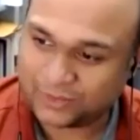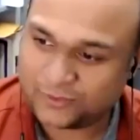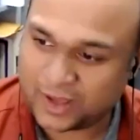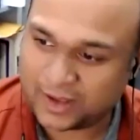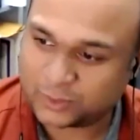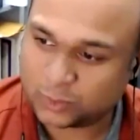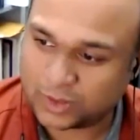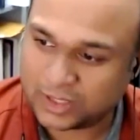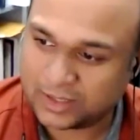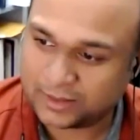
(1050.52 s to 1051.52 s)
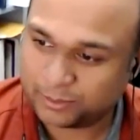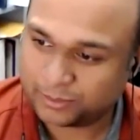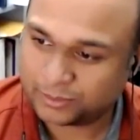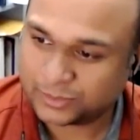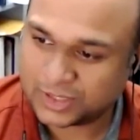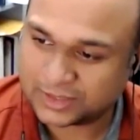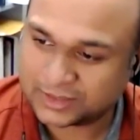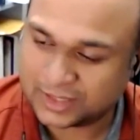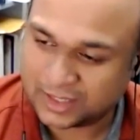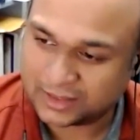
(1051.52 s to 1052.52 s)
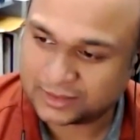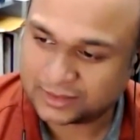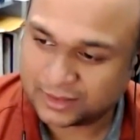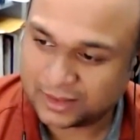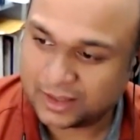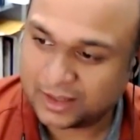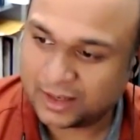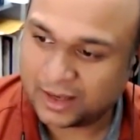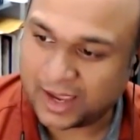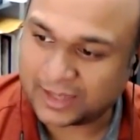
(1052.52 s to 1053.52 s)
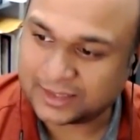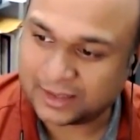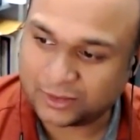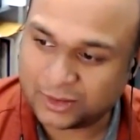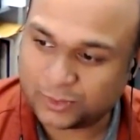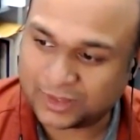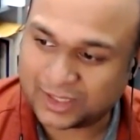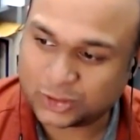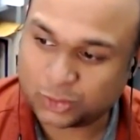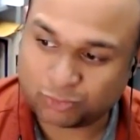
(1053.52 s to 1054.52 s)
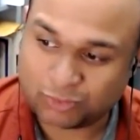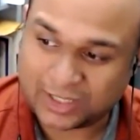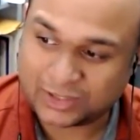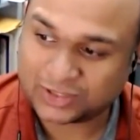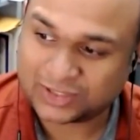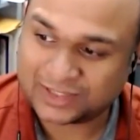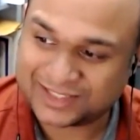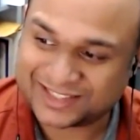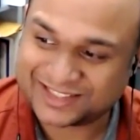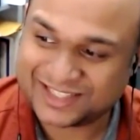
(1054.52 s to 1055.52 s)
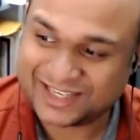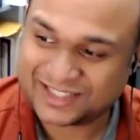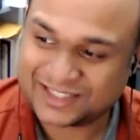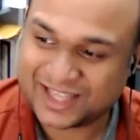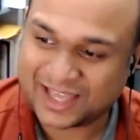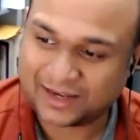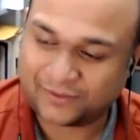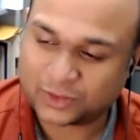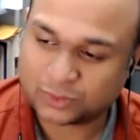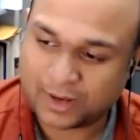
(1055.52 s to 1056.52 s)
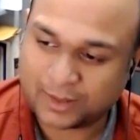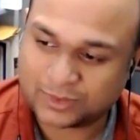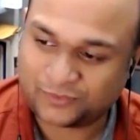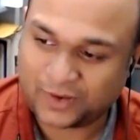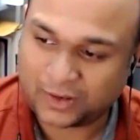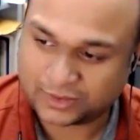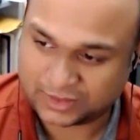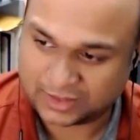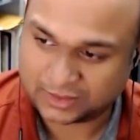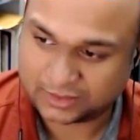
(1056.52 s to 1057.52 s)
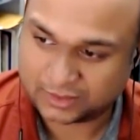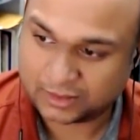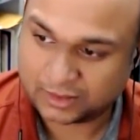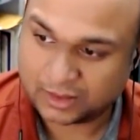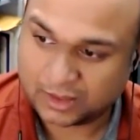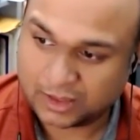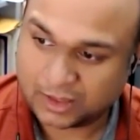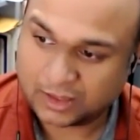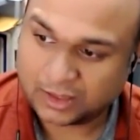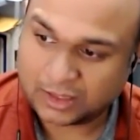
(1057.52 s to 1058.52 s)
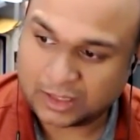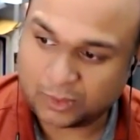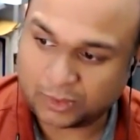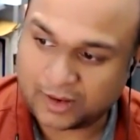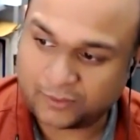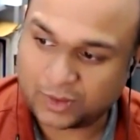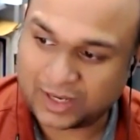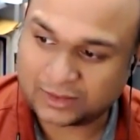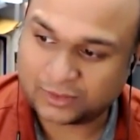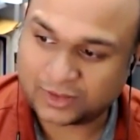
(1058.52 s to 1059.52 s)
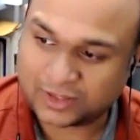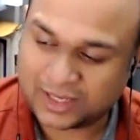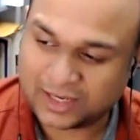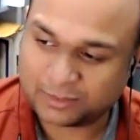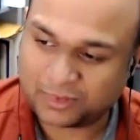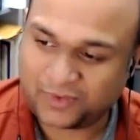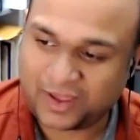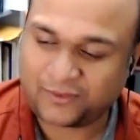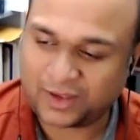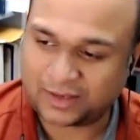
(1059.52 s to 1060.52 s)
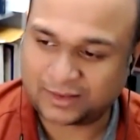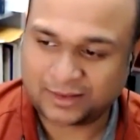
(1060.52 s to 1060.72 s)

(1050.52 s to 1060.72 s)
5:20, Jesus says, I tell you, unless your righteousness exceeds that of the scribes and Pharisees, you'll never enter the kingdom of heaven.